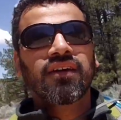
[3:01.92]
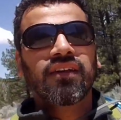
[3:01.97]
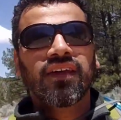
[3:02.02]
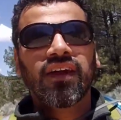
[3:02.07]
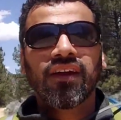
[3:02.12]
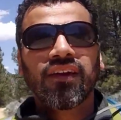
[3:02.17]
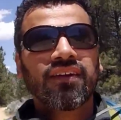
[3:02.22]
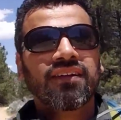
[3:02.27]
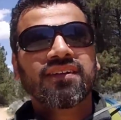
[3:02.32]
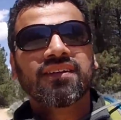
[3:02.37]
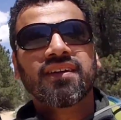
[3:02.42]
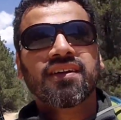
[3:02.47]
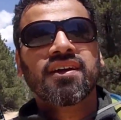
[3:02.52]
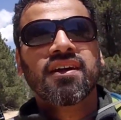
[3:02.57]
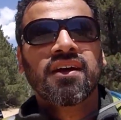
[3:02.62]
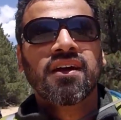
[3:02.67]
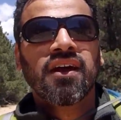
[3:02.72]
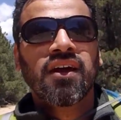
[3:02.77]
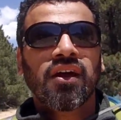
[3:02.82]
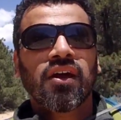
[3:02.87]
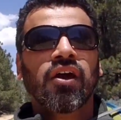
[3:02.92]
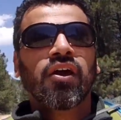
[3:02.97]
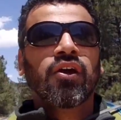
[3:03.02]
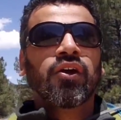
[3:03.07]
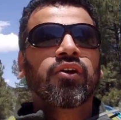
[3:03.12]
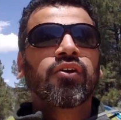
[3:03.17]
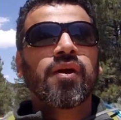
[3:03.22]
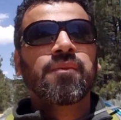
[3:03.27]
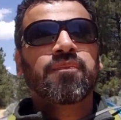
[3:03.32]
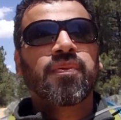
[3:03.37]
there's
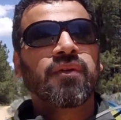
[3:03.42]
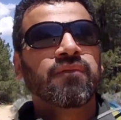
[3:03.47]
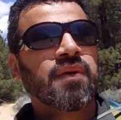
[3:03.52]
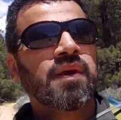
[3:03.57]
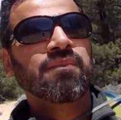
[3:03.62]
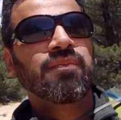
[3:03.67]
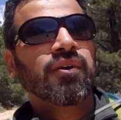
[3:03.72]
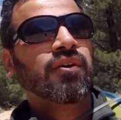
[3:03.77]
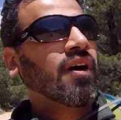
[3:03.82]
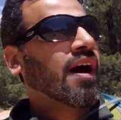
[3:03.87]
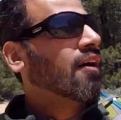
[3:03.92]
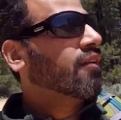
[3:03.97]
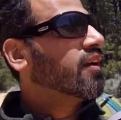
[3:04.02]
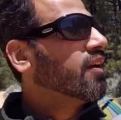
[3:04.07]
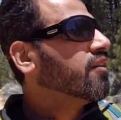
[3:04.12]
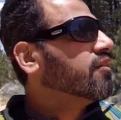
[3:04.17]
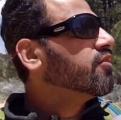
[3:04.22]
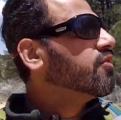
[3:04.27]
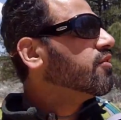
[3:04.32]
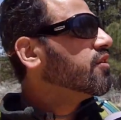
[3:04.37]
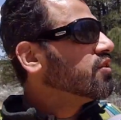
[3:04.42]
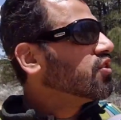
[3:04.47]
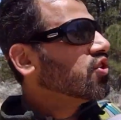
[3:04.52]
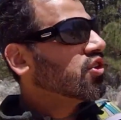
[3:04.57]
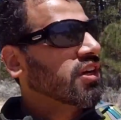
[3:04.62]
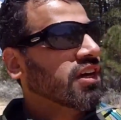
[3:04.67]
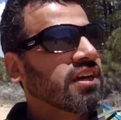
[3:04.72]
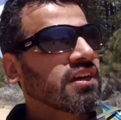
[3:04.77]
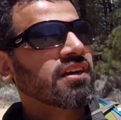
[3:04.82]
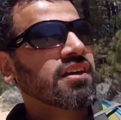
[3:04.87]
grip of people out here doing
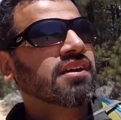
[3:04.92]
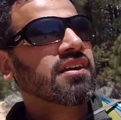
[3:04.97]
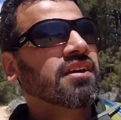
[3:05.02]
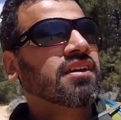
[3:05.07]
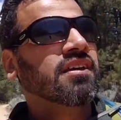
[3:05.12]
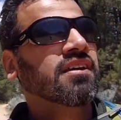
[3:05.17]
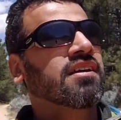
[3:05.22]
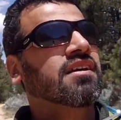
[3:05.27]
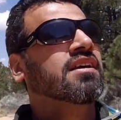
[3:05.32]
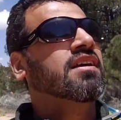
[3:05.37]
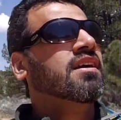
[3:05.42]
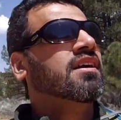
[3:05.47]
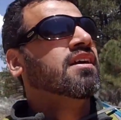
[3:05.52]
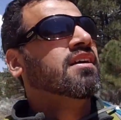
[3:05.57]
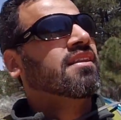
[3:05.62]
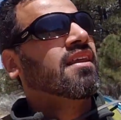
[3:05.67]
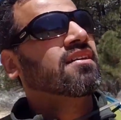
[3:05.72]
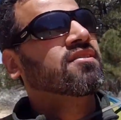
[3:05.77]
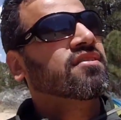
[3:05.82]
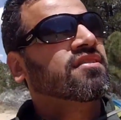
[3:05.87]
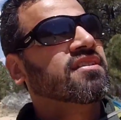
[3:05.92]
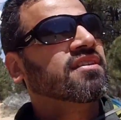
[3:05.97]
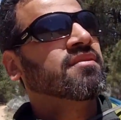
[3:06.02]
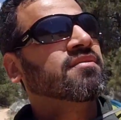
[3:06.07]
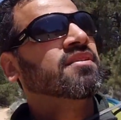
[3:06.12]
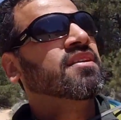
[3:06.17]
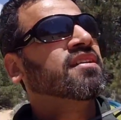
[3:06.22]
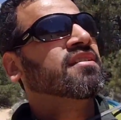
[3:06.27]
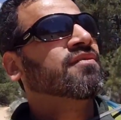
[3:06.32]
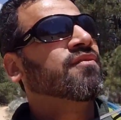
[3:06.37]
shit not just
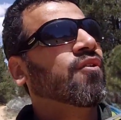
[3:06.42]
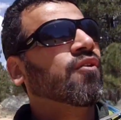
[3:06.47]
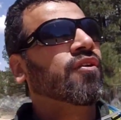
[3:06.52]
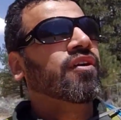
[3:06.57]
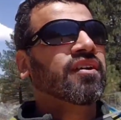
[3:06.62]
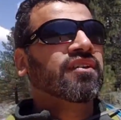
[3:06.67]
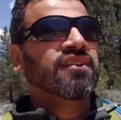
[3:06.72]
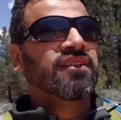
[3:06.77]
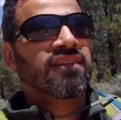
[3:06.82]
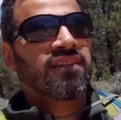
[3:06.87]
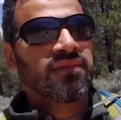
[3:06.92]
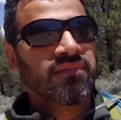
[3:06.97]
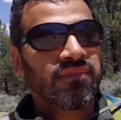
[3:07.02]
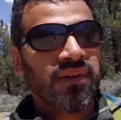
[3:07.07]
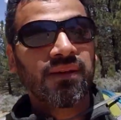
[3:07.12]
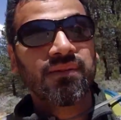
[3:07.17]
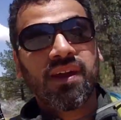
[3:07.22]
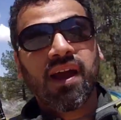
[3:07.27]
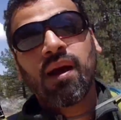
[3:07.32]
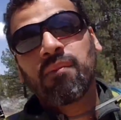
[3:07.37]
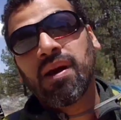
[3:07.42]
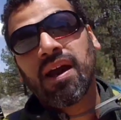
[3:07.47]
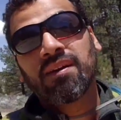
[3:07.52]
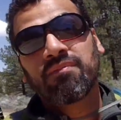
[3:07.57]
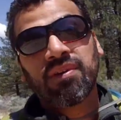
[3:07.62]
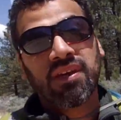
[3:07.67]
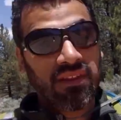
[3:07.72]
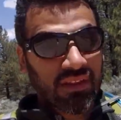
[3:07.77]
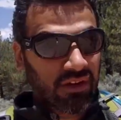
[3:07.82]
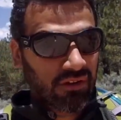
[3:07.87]
in this forest maybe i
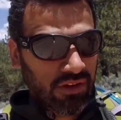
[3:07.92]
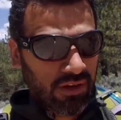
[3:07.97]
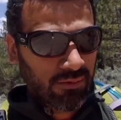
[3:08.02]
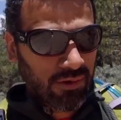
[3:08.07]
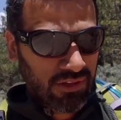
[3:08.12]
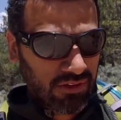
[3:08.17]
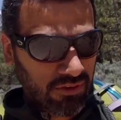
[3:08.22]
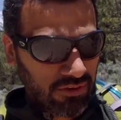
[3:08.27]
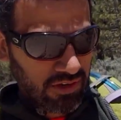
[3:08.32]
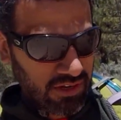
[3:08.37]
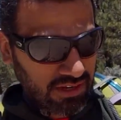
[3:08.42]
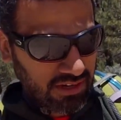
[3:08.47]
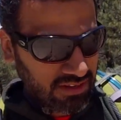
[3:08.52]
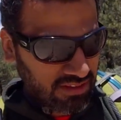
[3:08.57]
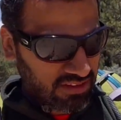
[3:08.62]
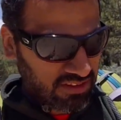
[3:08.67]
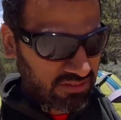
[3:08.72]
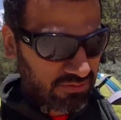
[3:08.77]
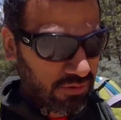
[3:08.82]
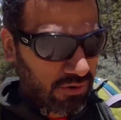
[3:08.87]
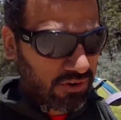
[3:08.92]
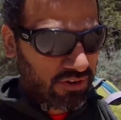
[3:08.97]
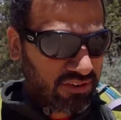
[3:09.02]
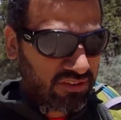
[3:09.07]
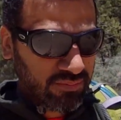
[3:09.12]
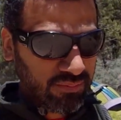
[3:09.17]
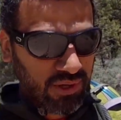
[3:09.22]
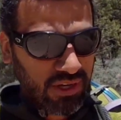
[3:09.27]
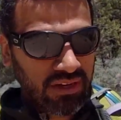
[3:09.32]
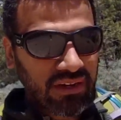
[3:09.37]
might be the only one doing it in this
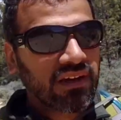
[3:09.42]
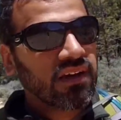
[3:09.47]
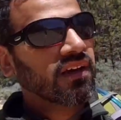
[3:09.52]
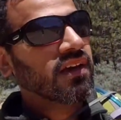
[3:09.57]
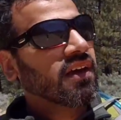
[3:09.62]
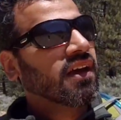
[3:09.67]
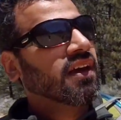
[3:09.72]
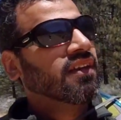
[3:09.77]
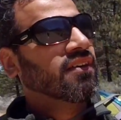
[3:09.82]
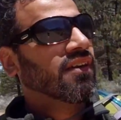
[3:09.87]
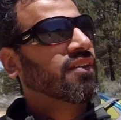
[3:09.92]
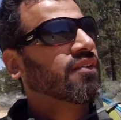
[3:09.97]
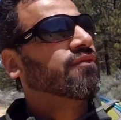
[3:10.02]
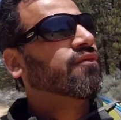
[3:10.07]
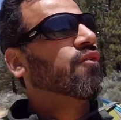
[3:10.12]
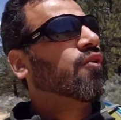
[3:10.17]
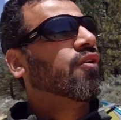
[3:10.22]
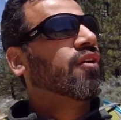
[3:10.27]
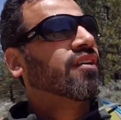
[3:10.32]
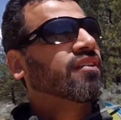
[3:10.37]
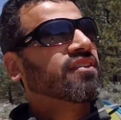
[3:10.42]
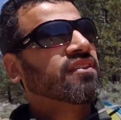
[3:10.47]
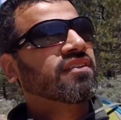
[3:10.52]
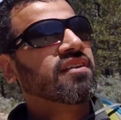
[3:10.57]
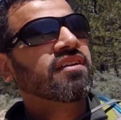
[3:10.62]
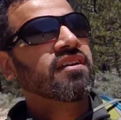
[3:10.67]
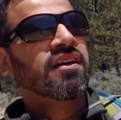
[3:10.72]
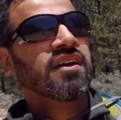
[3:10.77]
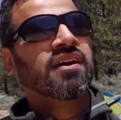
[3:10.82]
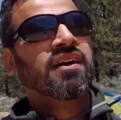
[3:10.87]
forest but in other forests
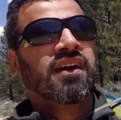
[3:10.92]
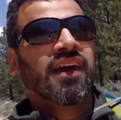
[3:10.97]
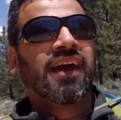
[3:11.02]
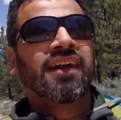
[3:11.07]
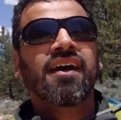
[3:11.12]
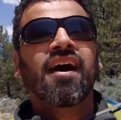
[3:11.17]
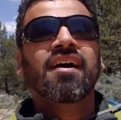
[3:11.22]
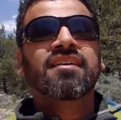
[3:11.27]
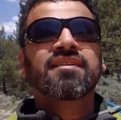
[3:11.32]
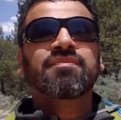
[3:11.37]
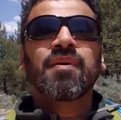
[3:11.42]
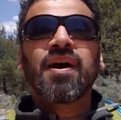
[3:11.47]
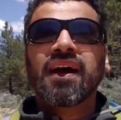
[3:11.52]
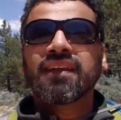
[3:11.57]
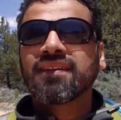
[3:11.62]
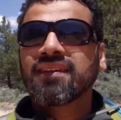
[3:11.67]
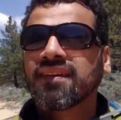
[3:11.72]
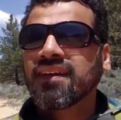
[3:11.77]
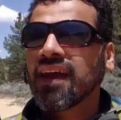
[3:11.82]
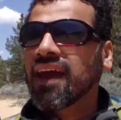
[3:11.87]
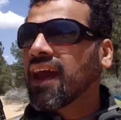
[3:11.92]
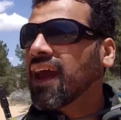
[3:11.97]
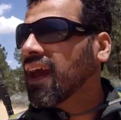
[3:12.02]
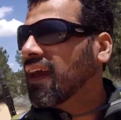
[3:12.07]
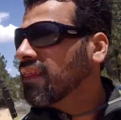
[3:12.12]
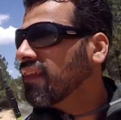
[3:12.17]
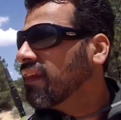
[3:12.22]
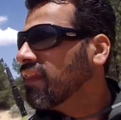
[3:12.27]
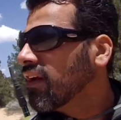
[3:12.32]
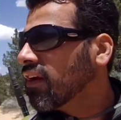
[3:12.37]
and hotspots
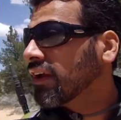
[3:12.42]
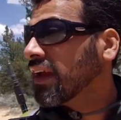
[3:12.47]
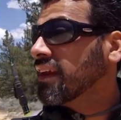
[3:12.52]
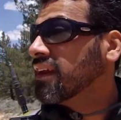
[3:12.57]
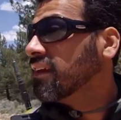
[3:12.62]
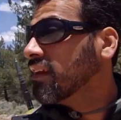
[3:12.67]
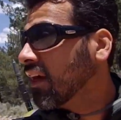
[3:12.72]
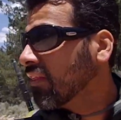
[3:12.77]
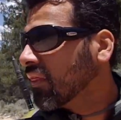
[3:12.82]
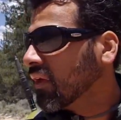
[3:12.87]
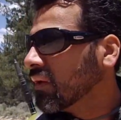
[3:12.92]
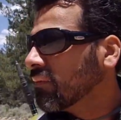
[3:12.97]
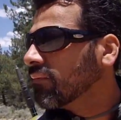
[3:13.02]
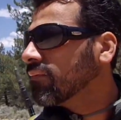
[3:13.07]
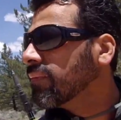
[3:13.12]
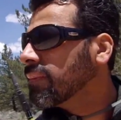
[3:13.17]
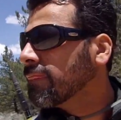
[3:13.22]
and they're getting nothing